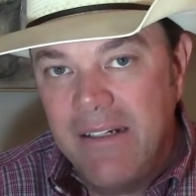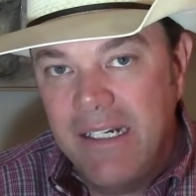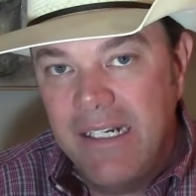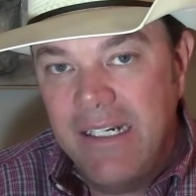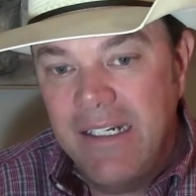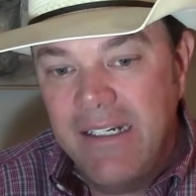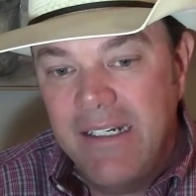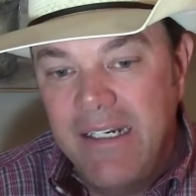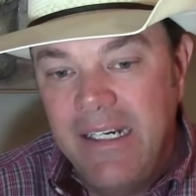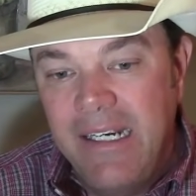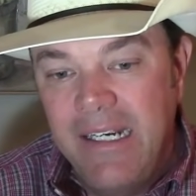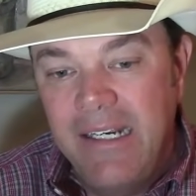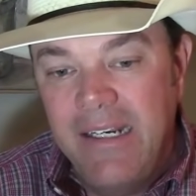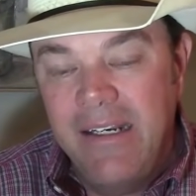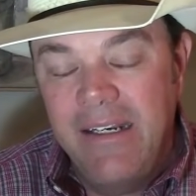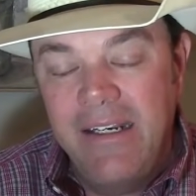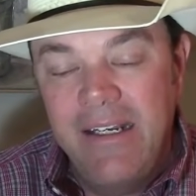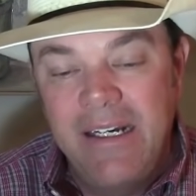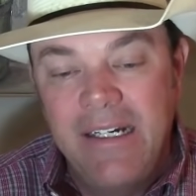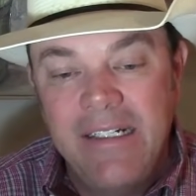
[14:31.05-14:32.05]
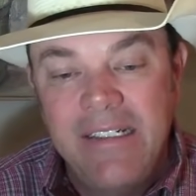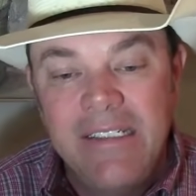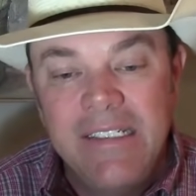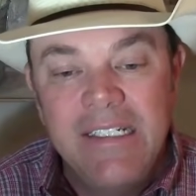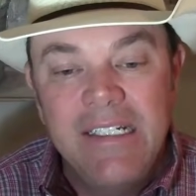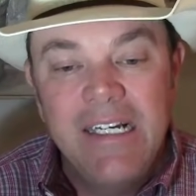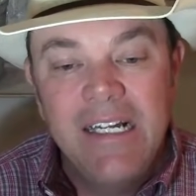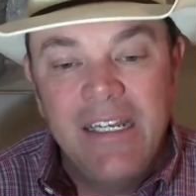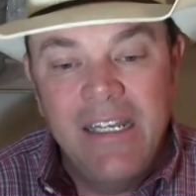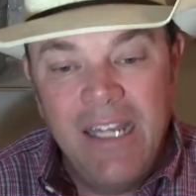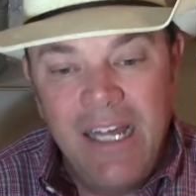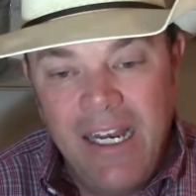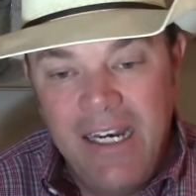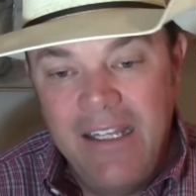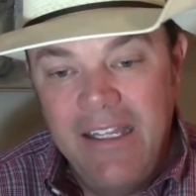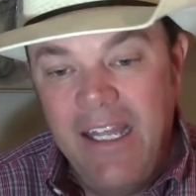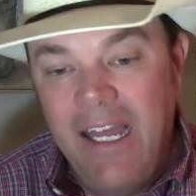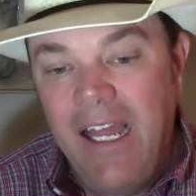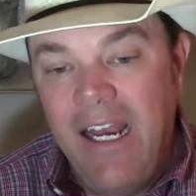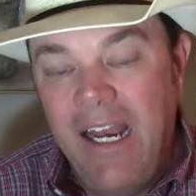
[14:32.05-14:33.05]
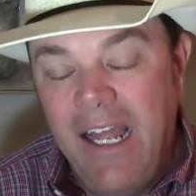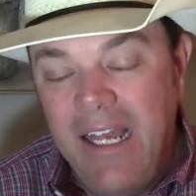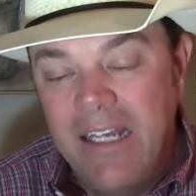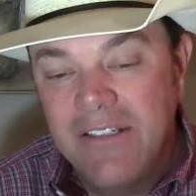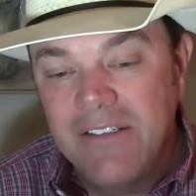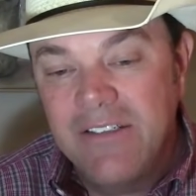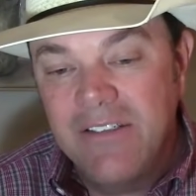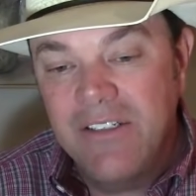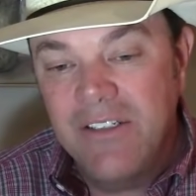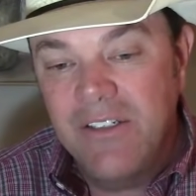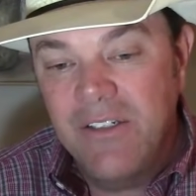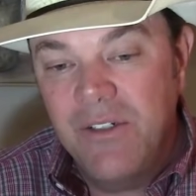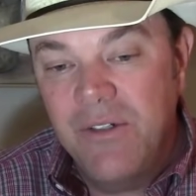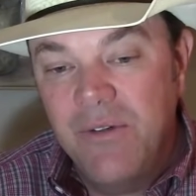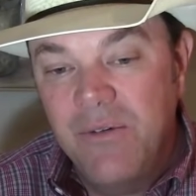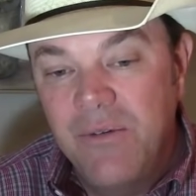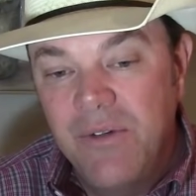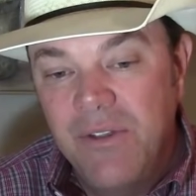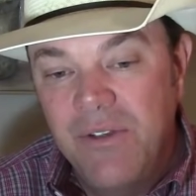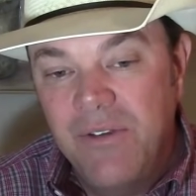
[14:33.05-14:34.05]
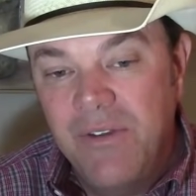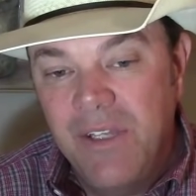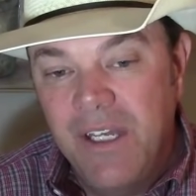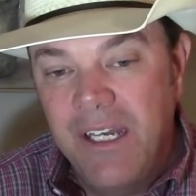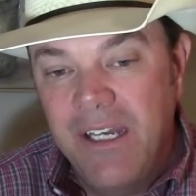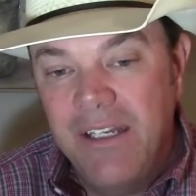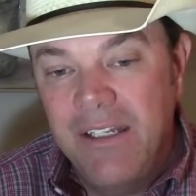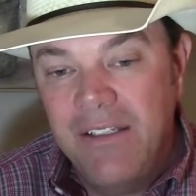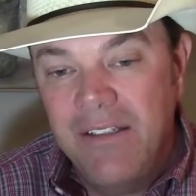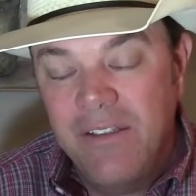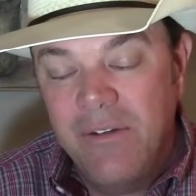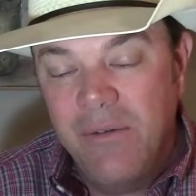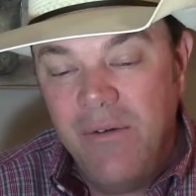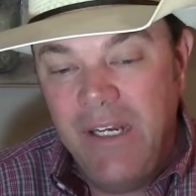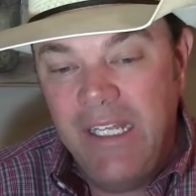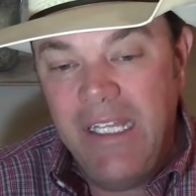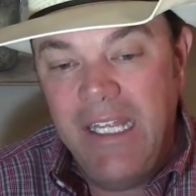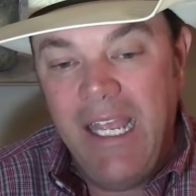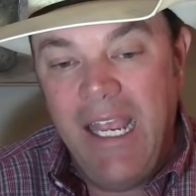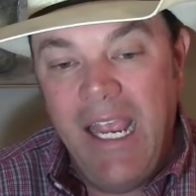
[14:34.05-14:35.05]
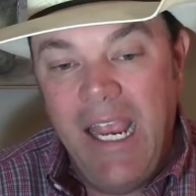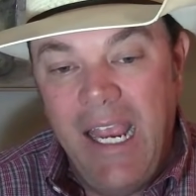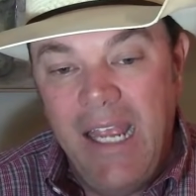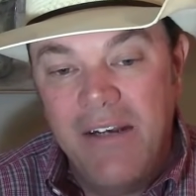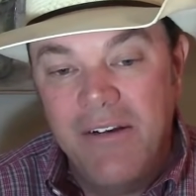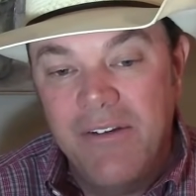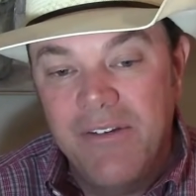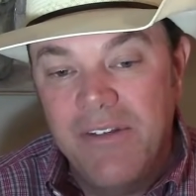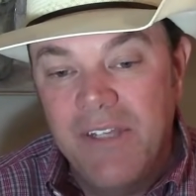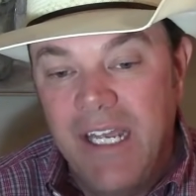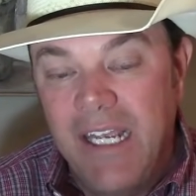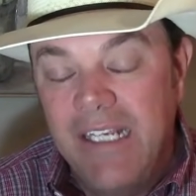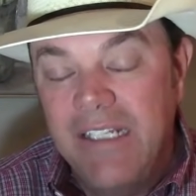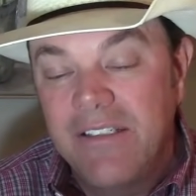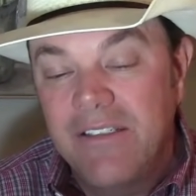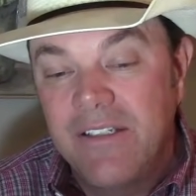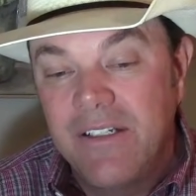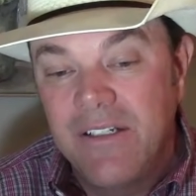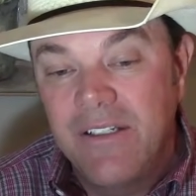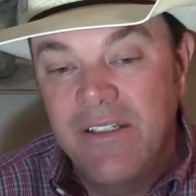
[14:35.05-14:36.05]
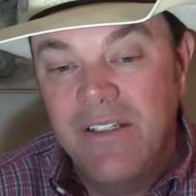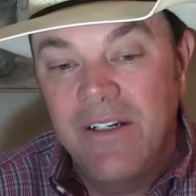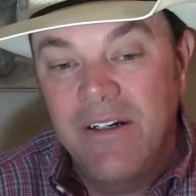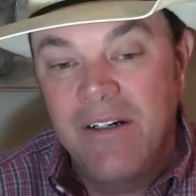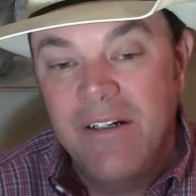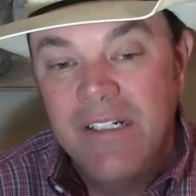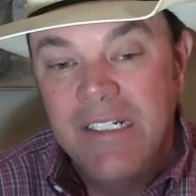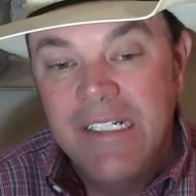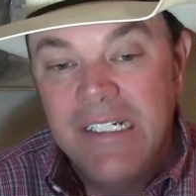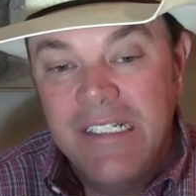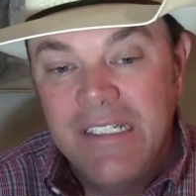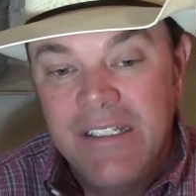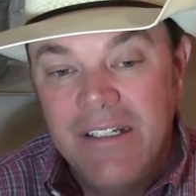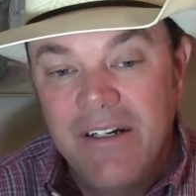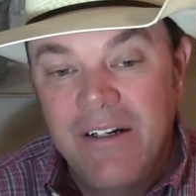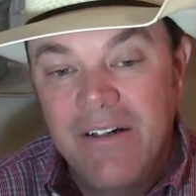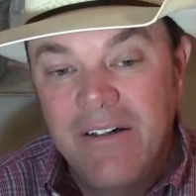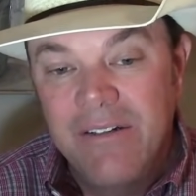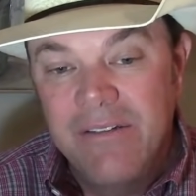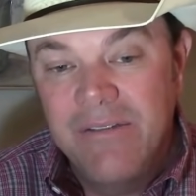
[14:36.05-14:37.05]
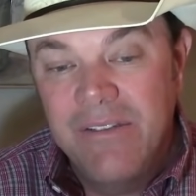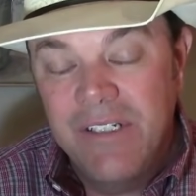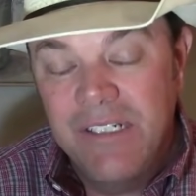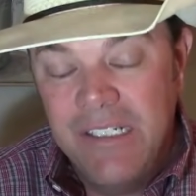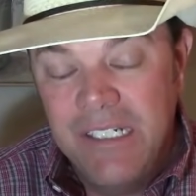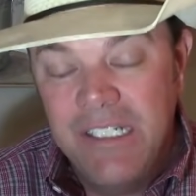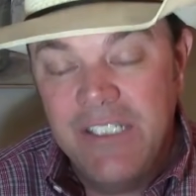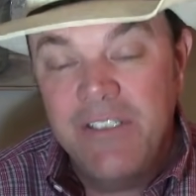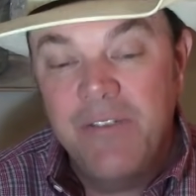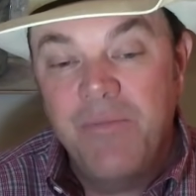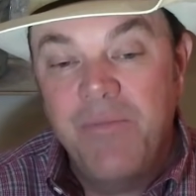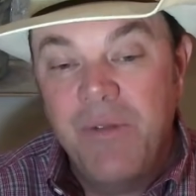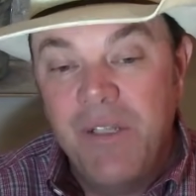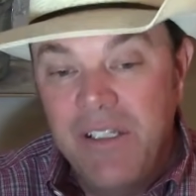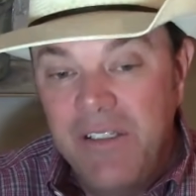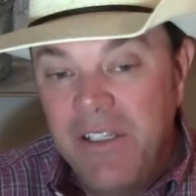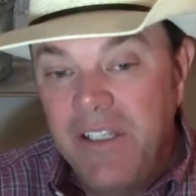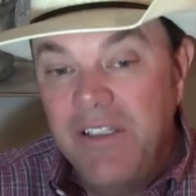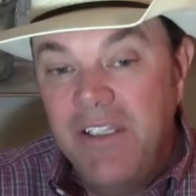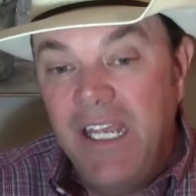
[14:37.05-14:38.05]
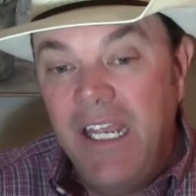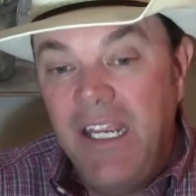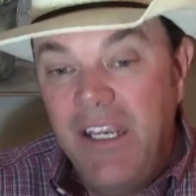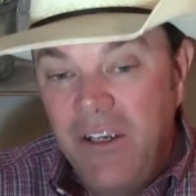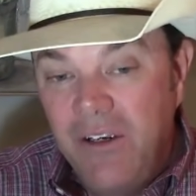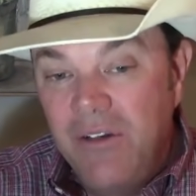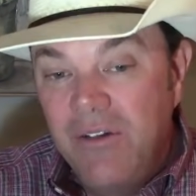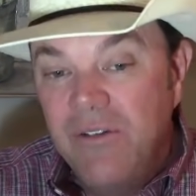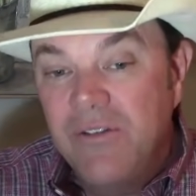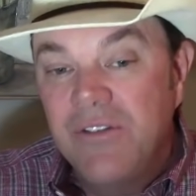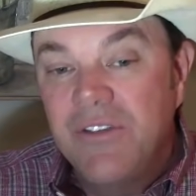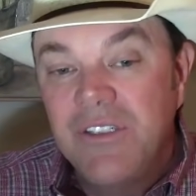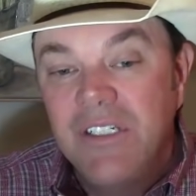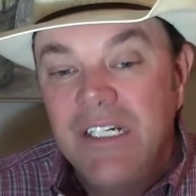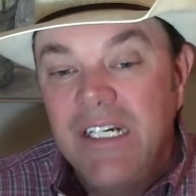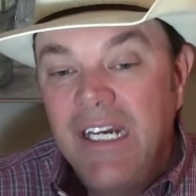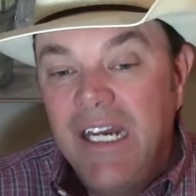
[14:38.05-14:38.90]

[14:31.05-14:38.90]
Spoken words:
And a lot of that has to do with the way they handle things, the discipline that they use